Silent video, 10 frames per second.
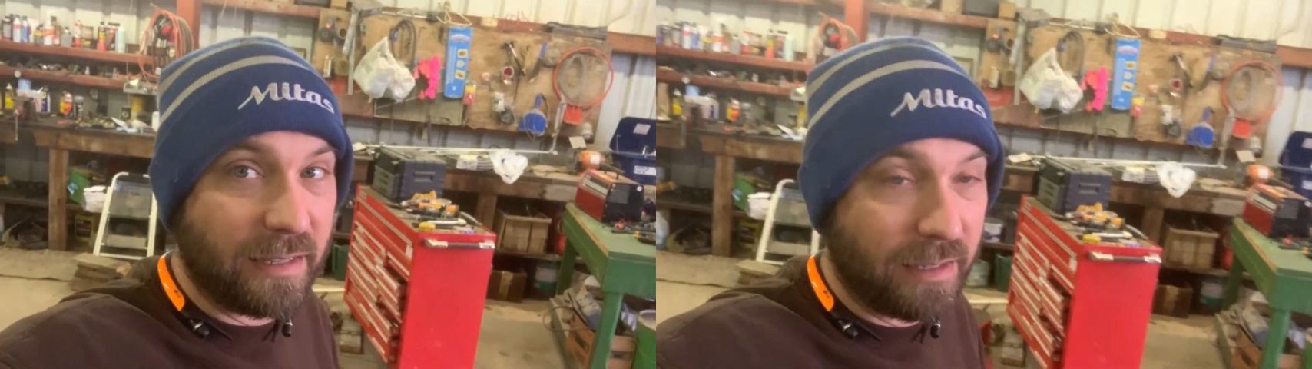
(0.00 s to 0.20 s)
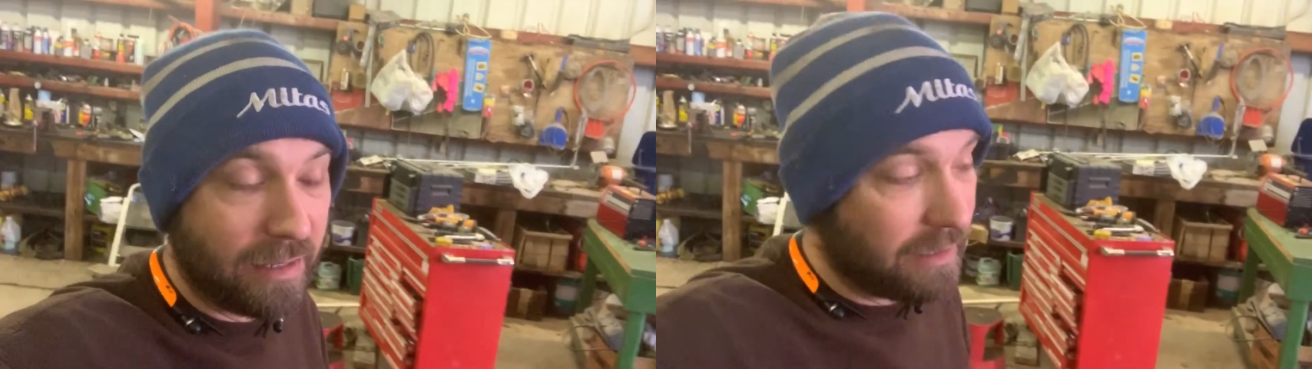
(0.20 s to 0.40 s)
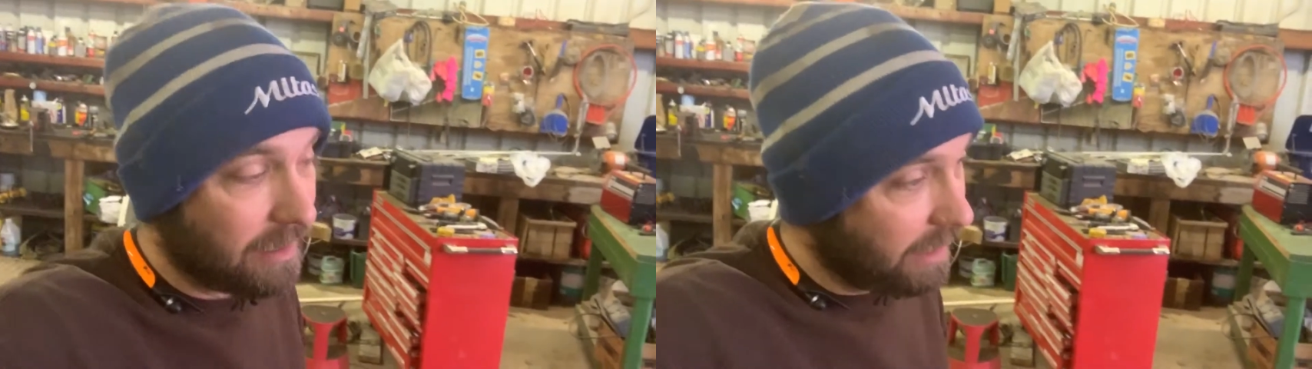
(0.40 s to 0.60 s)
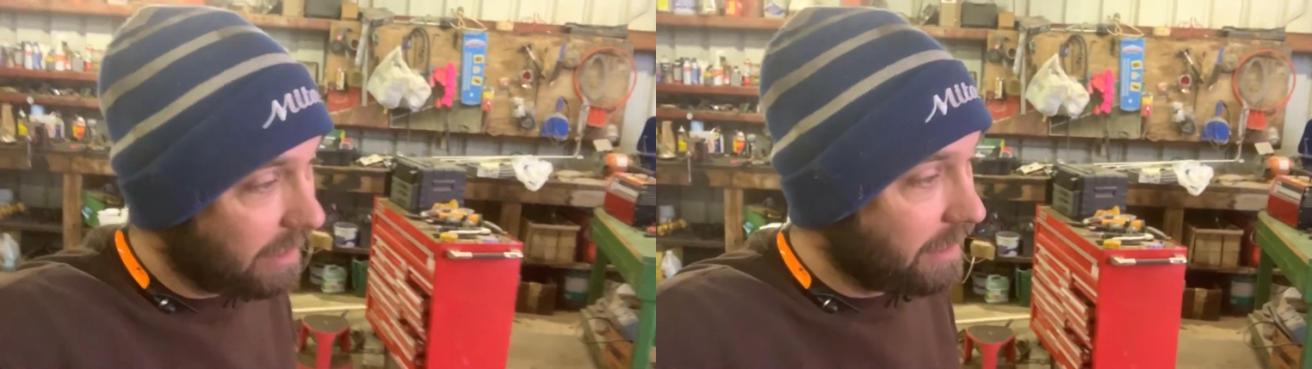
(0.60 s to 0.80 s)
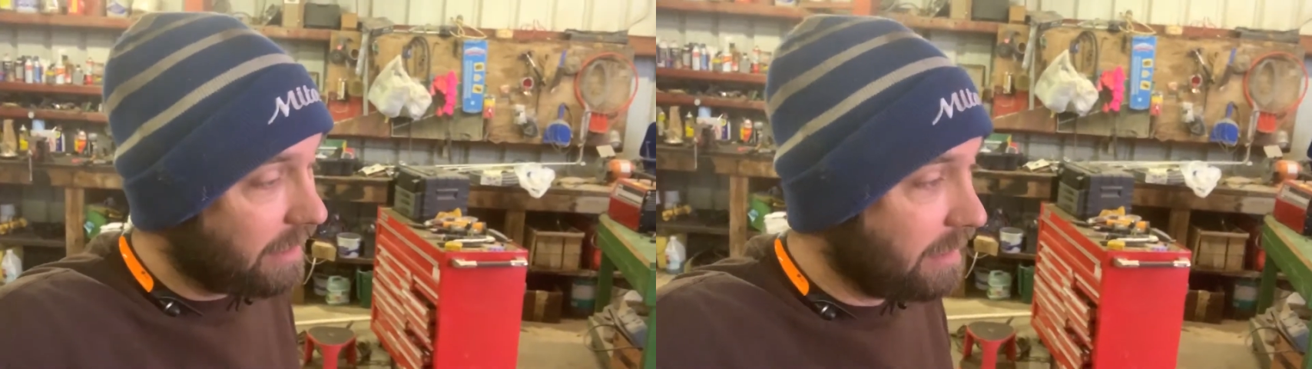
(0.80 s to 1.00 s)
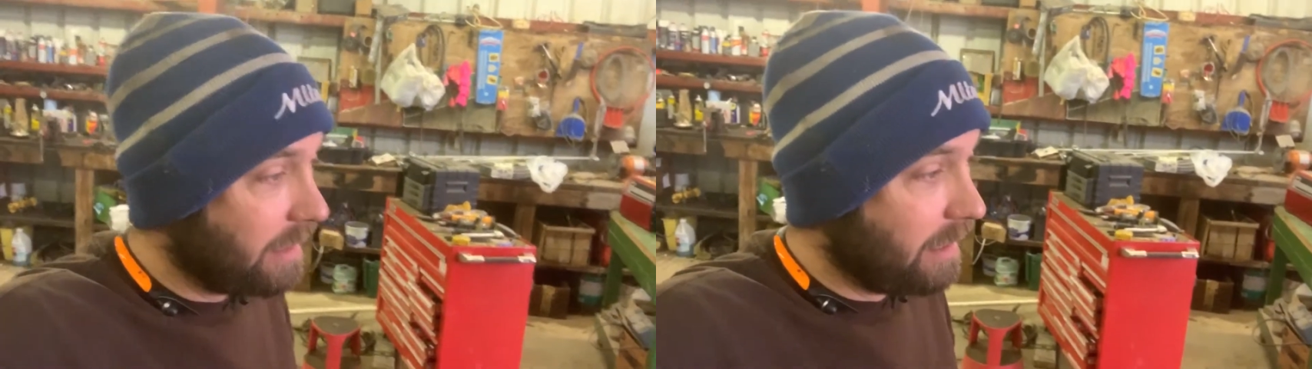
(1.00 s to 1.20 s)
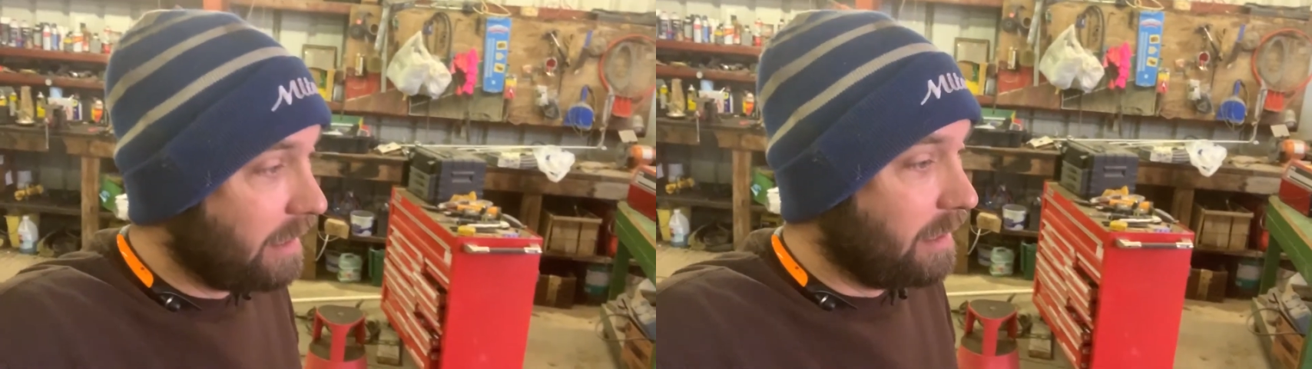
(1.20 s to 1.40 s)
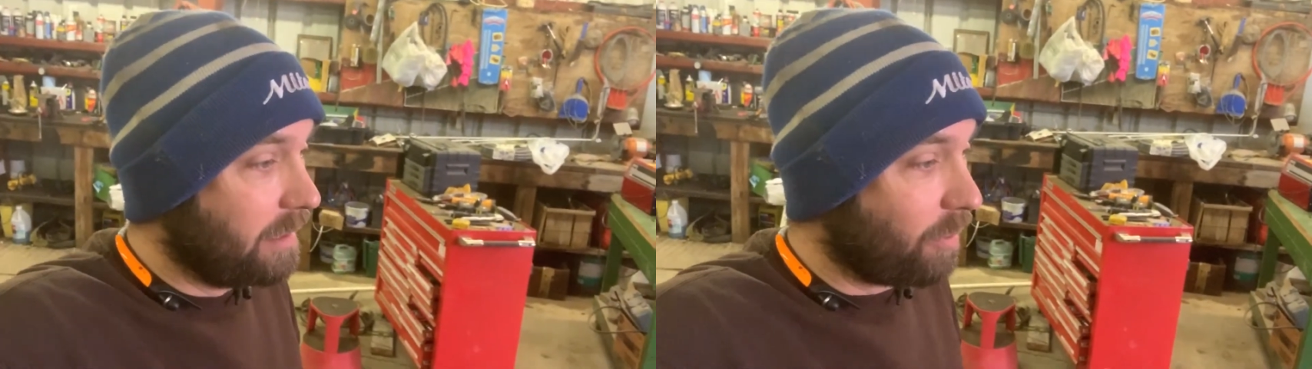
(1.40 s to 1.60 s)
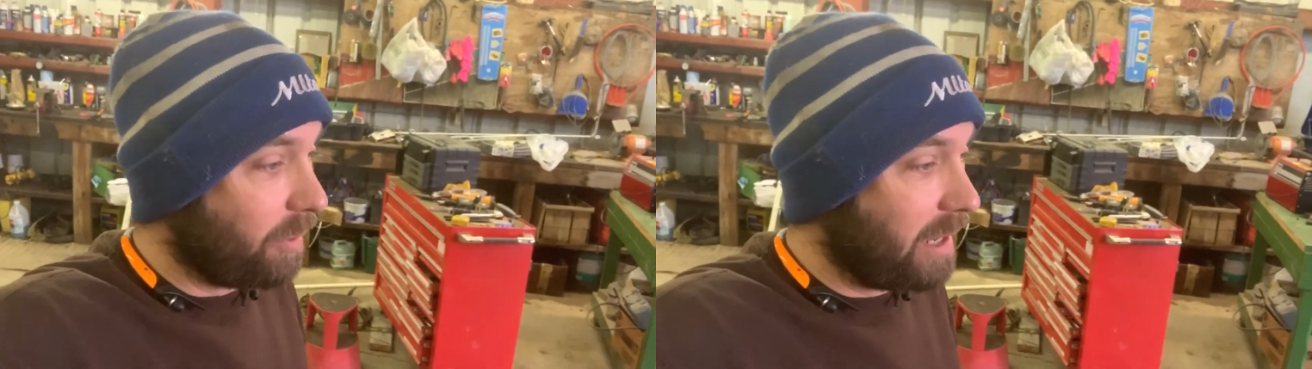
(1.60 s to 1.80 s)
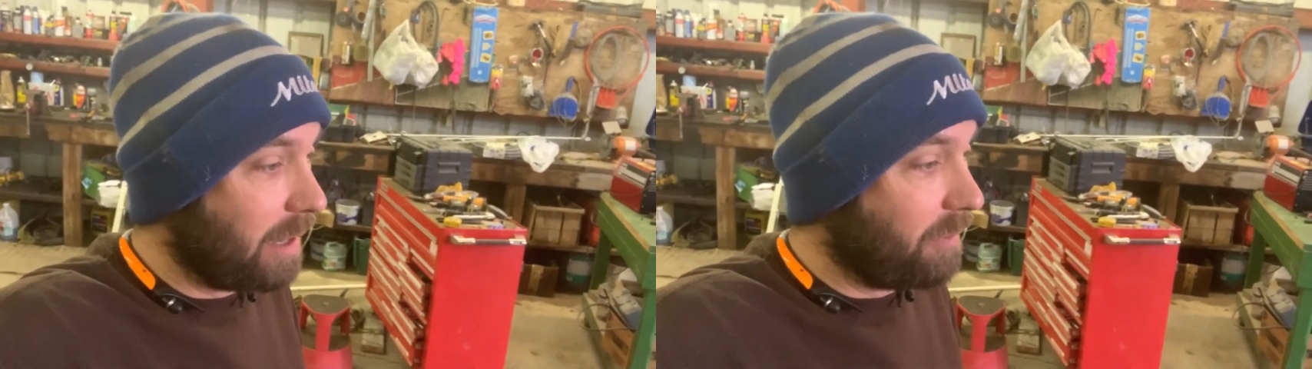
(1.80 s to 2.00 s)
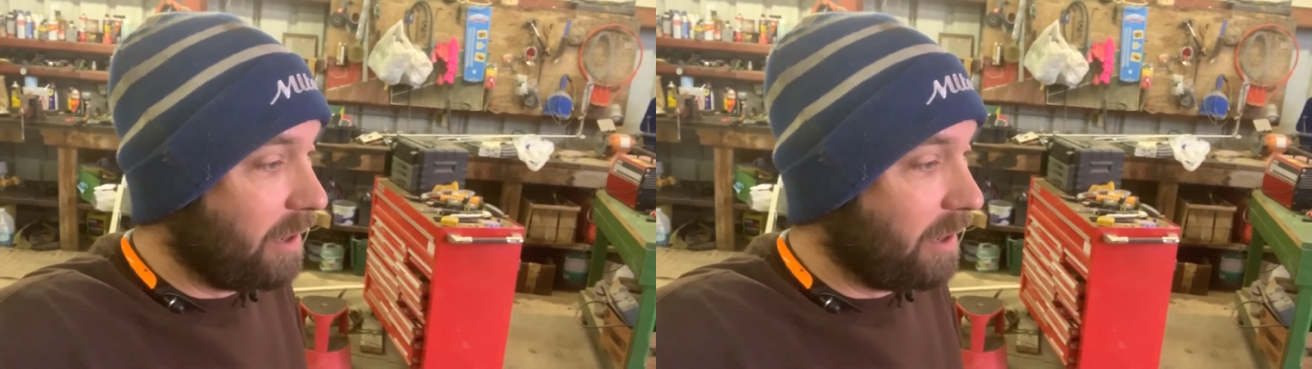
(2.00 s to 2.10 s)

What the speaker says: And so we're getting